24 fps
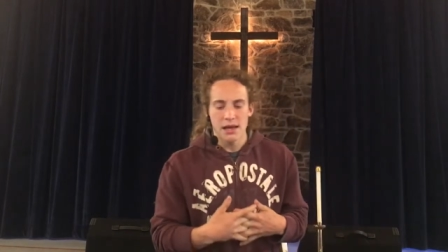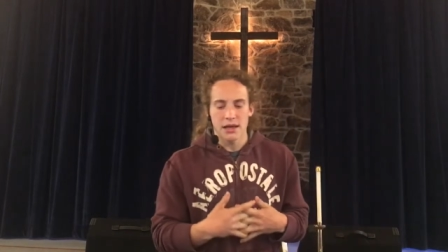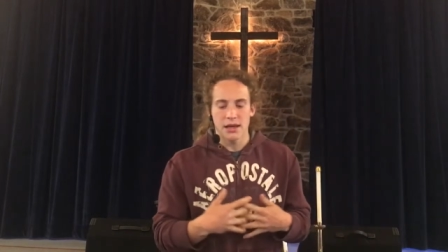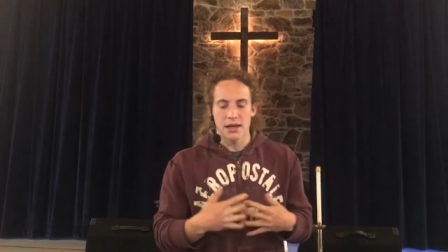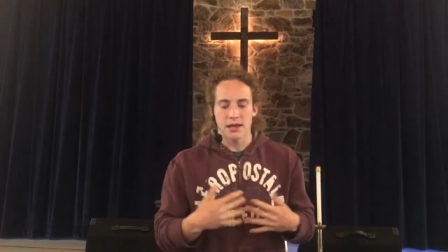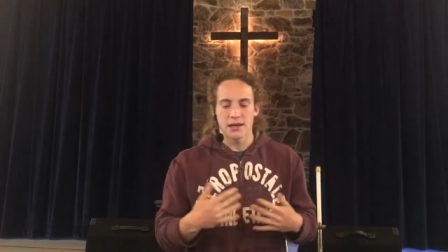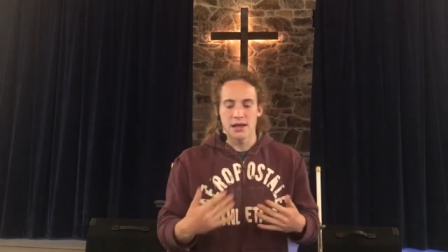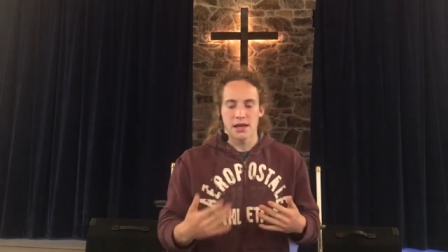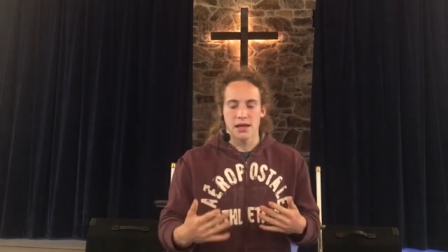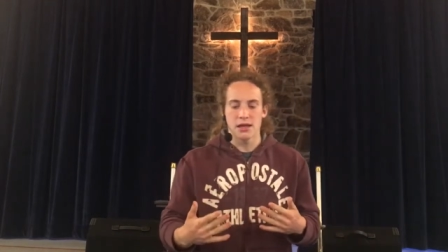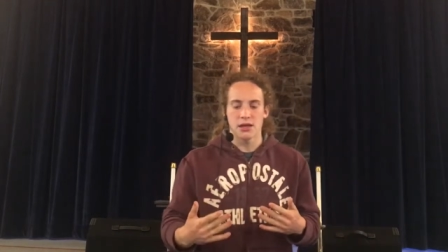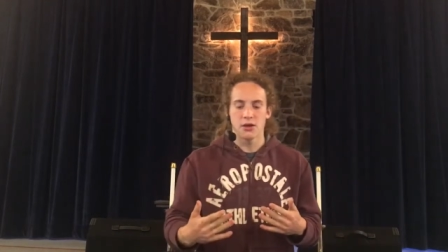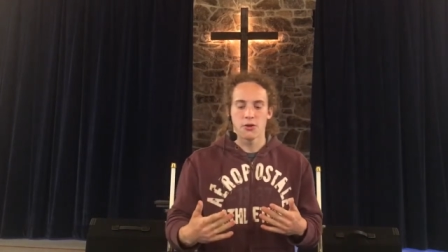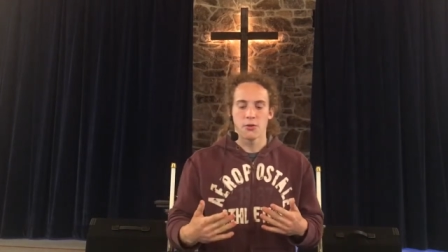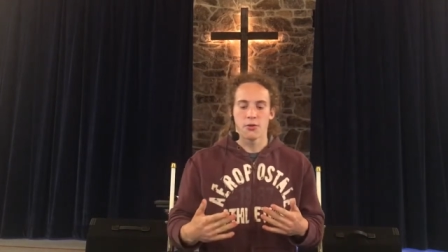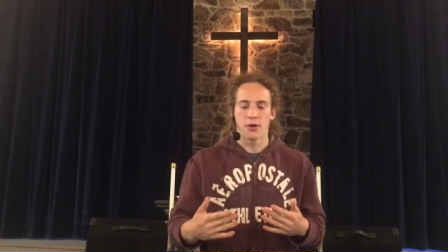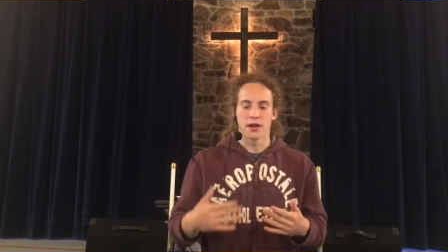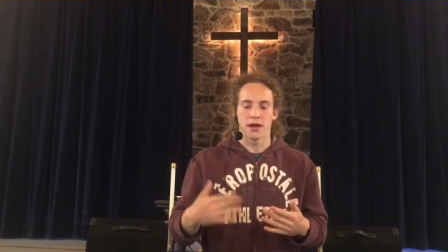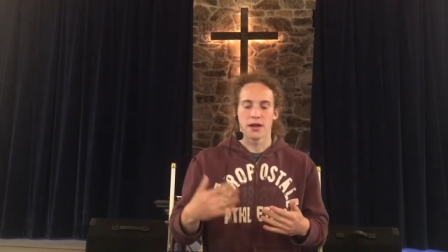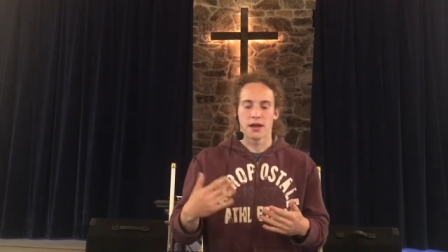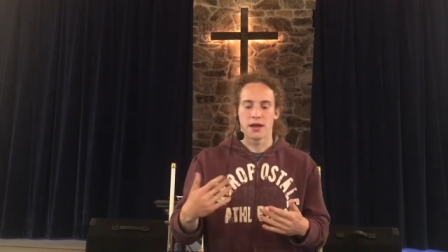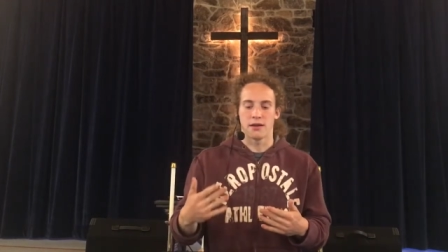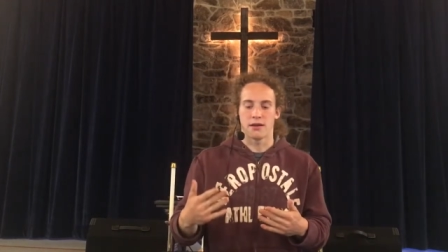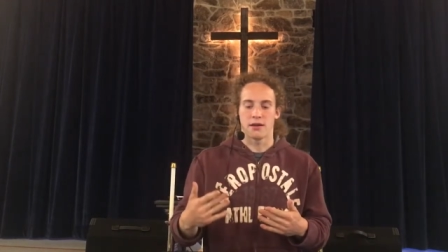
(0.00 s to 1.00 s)

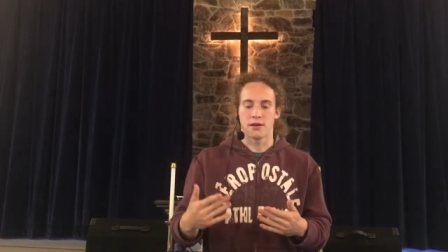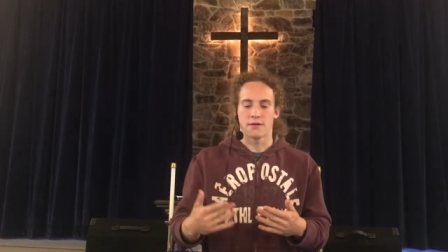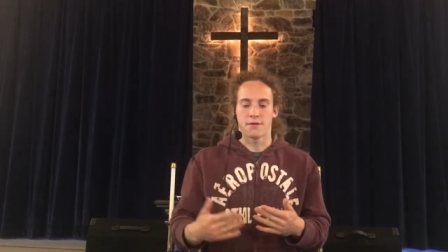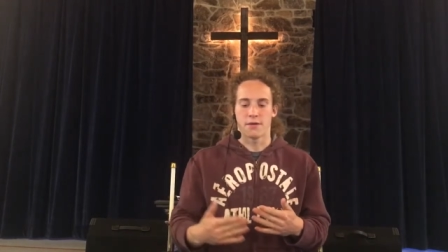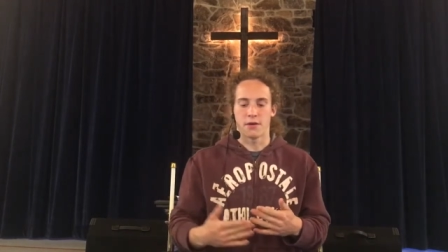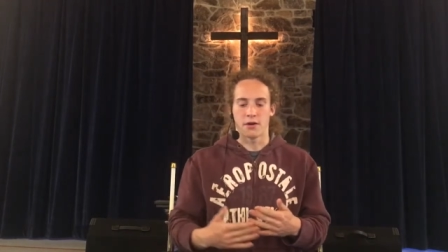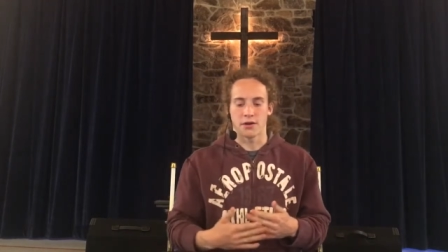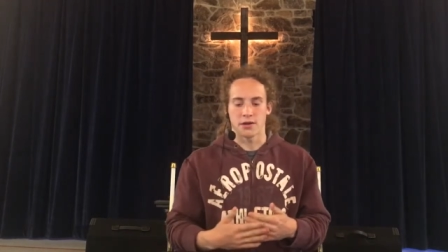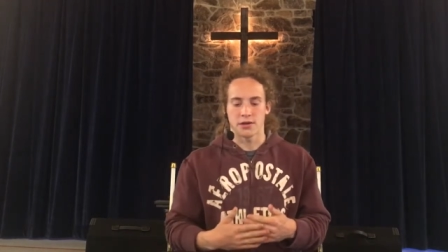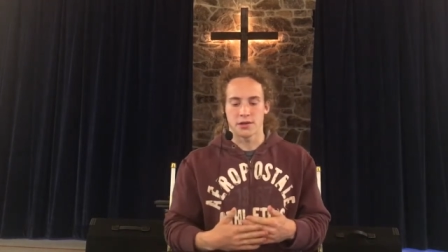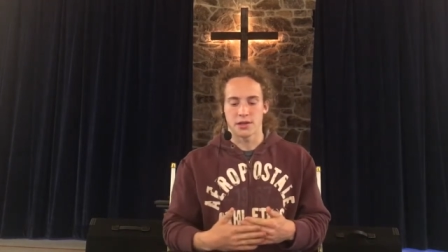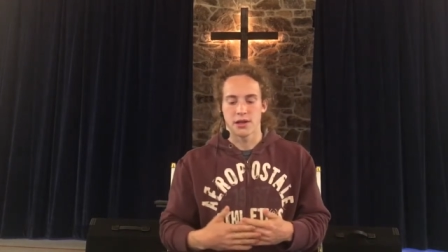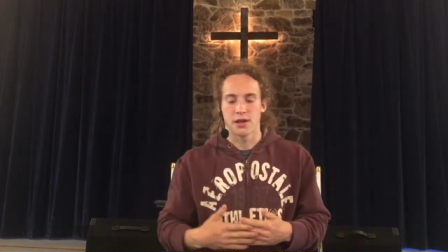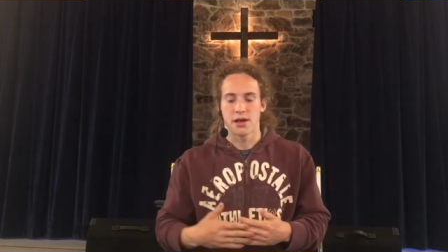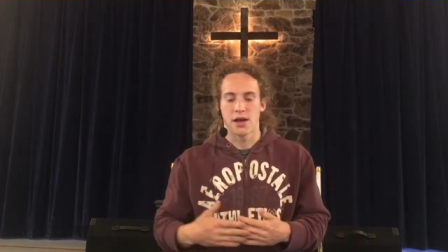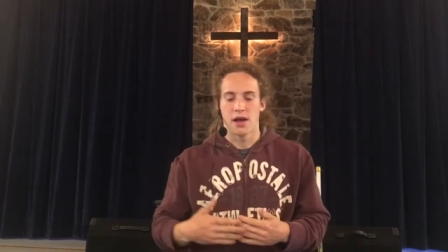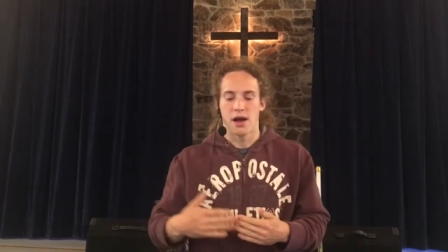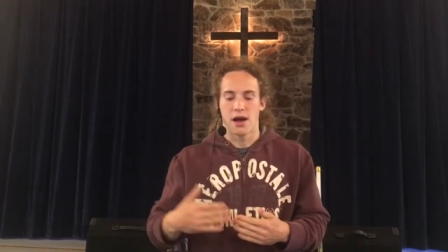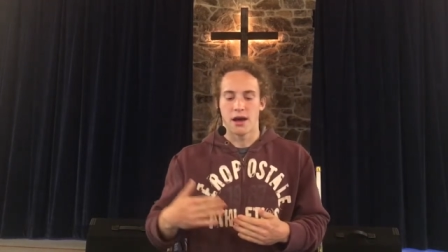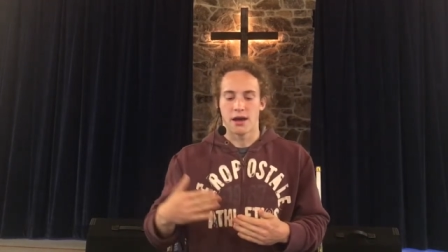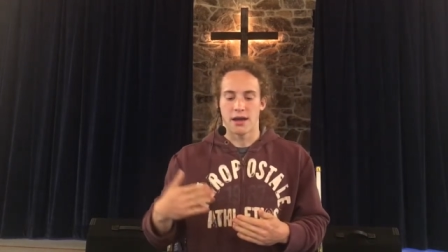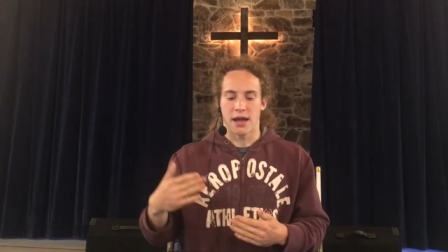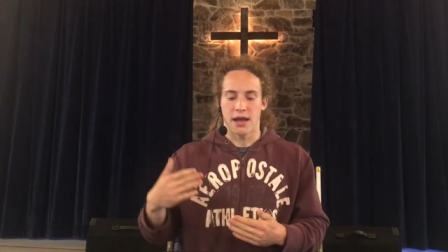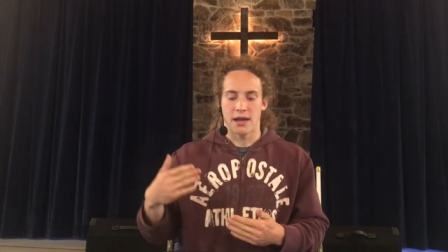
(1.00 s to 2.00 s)
Continuing in this verse,
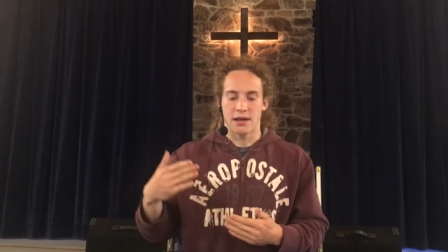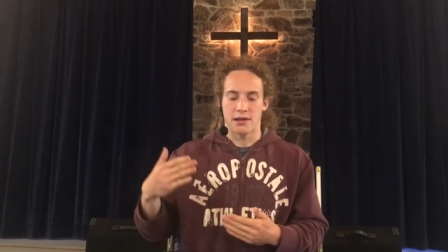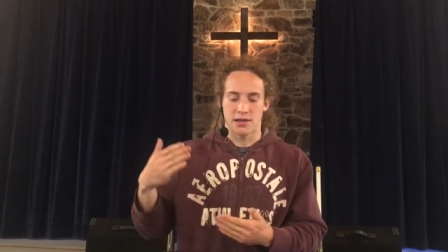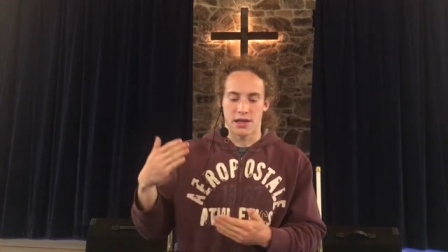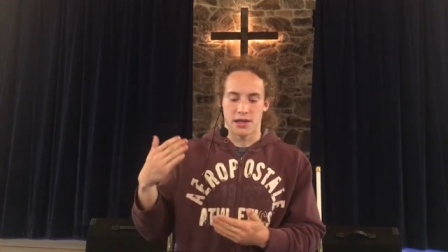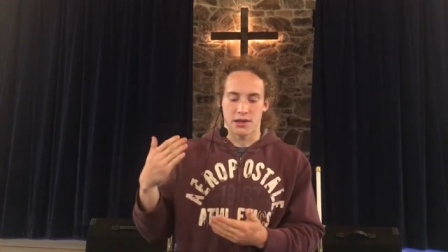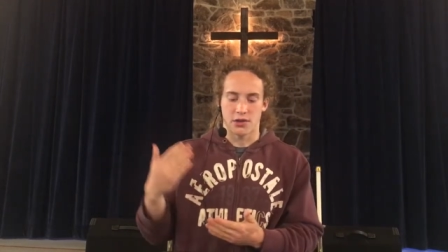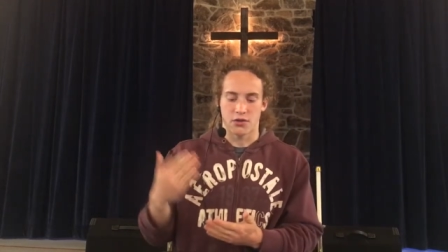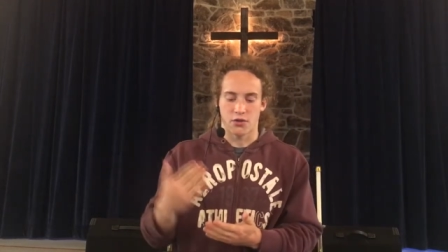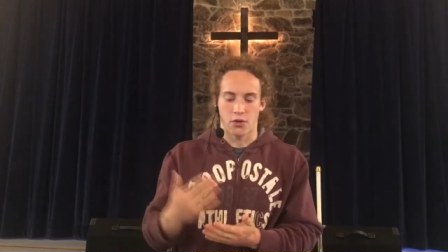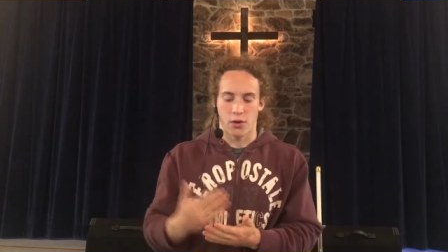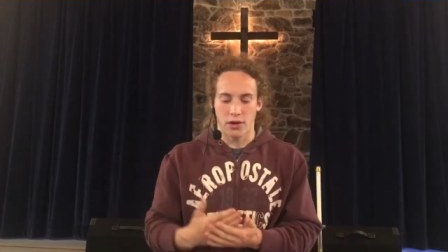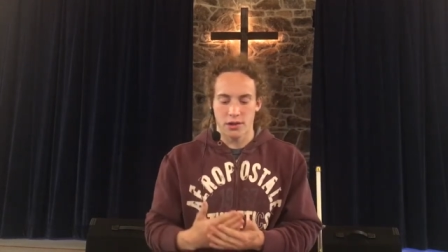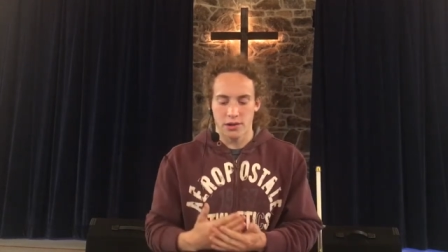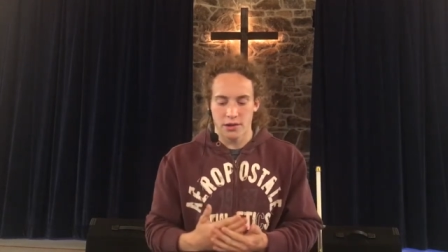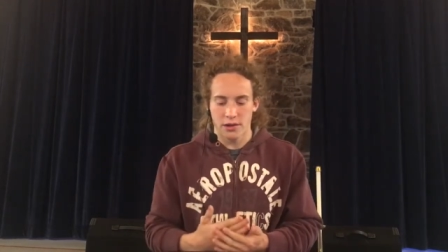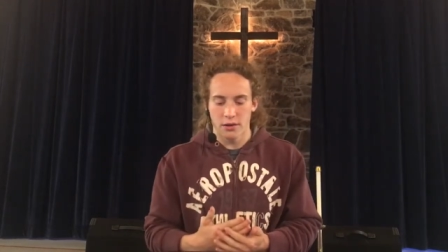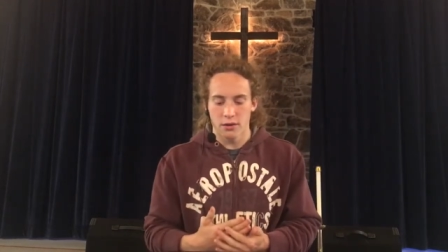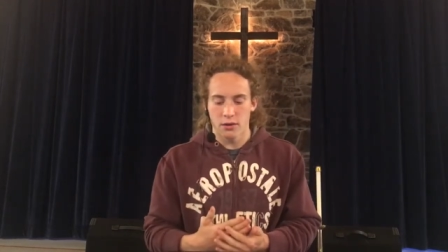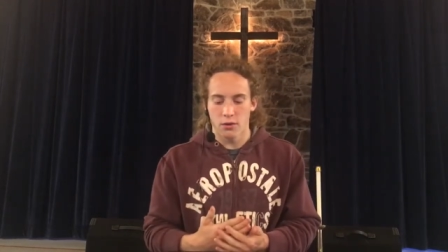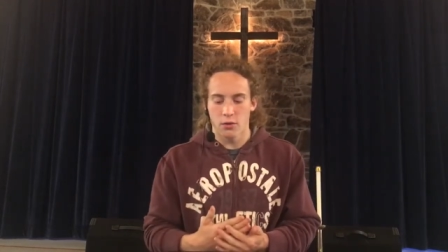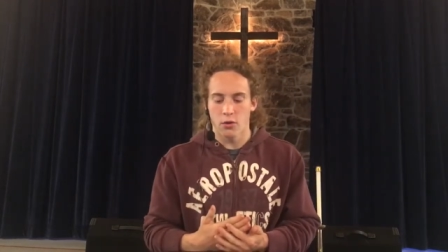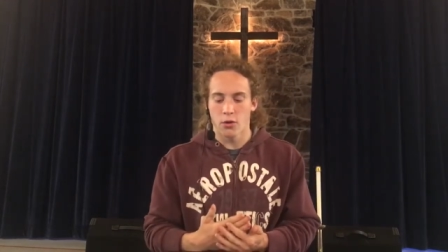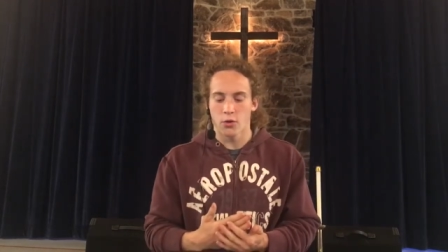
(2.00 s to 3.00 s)
again, it says, Trust
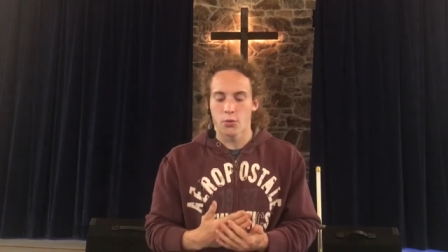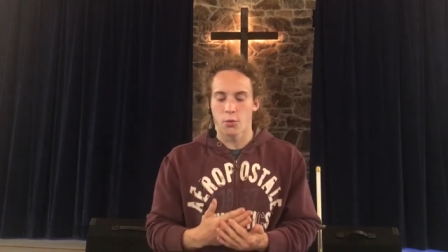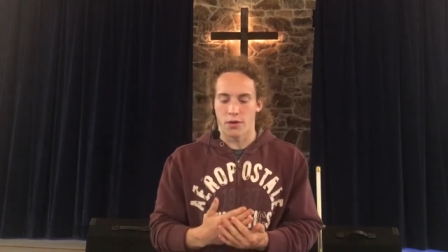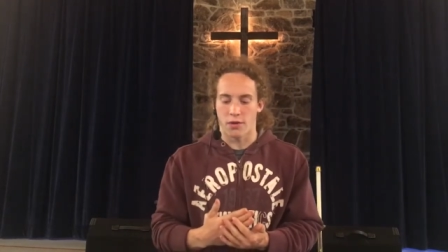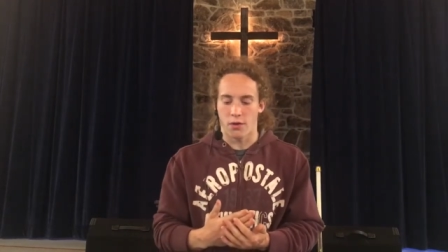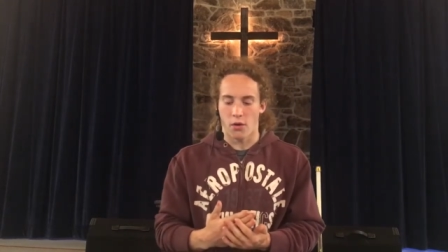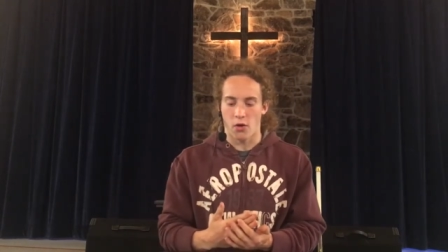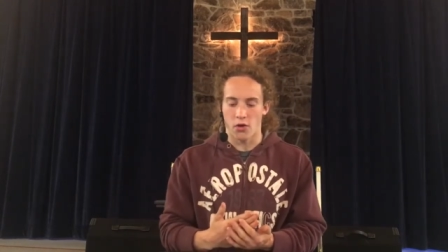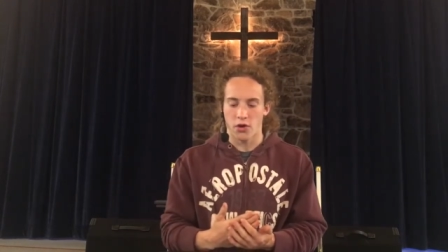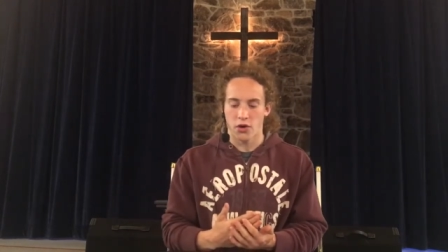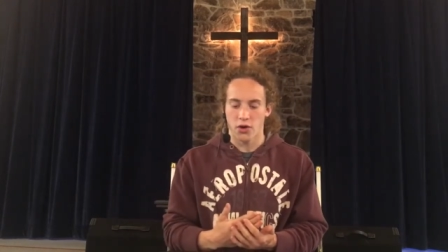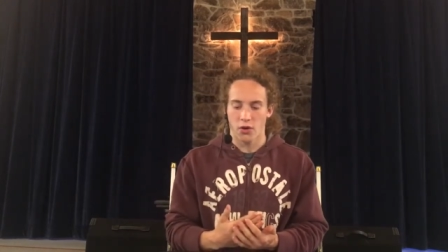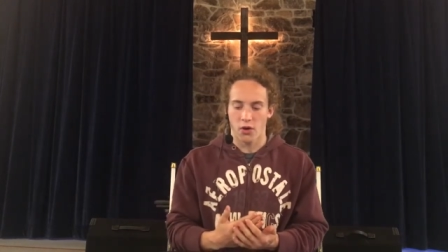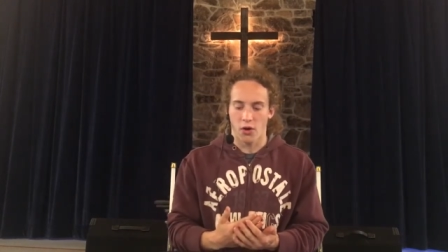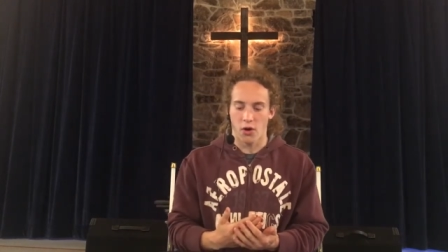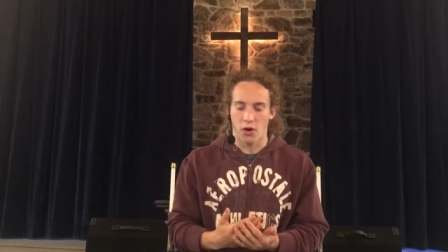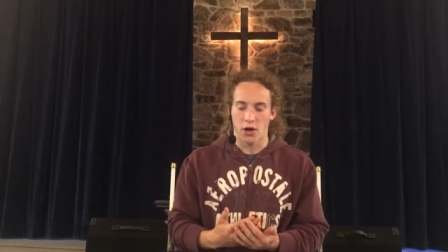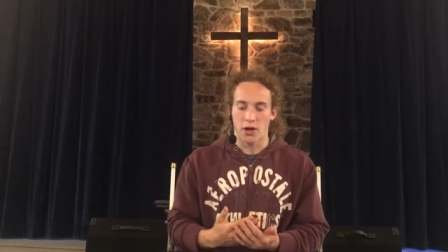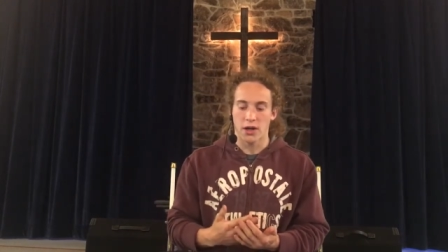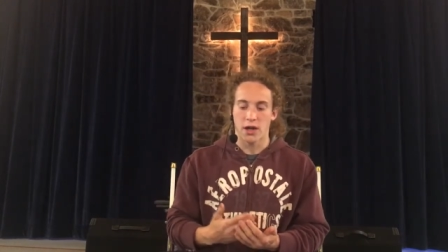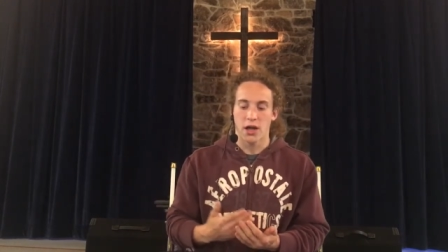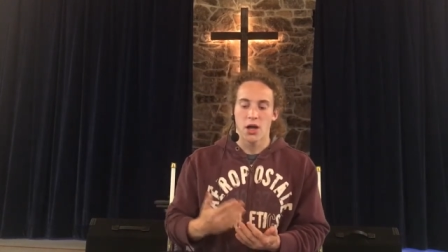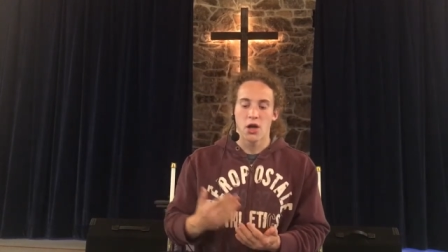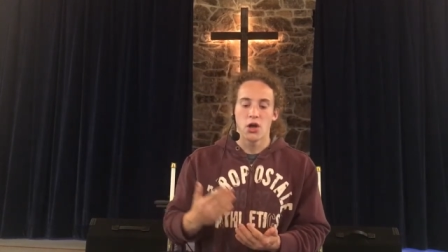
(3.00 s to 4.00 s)
in the Lord with all your
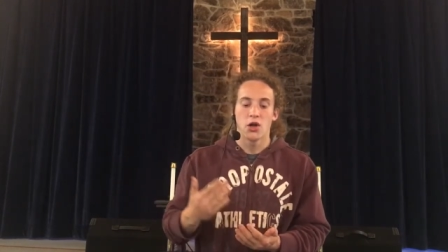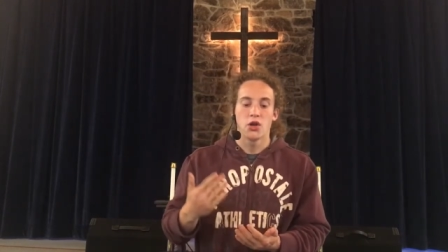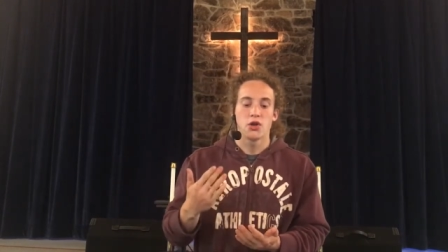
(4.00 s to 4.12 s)
heart.